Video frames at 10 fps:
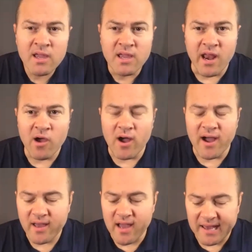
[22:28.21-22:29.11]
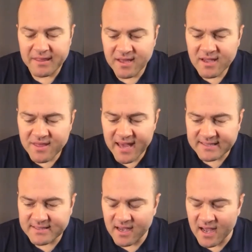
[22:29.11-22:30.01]
You know, I, I think
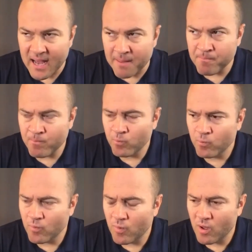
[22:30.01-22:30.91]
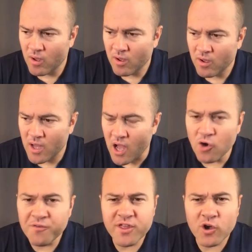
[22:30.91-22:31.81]
that um,
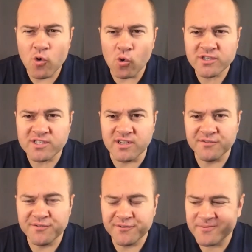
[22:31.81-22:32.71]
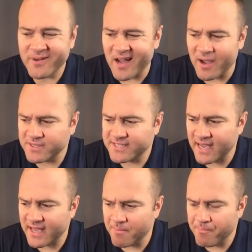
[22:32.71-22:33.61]
over the course of, I would
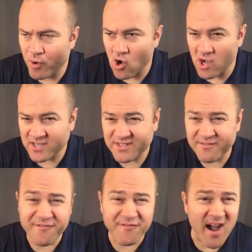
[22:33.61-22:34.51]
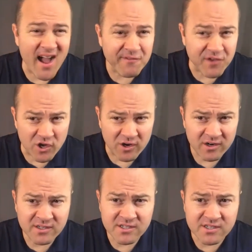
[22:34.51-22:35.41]
say, the past five
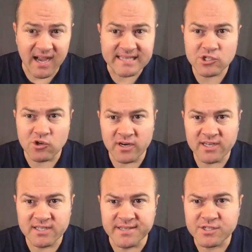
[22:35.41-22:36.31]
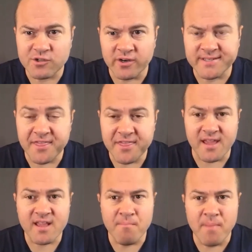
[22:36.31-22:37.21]
years, I started to start to
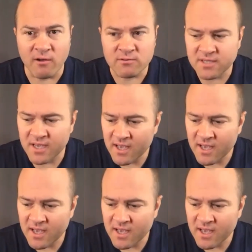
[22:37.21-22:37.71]
think about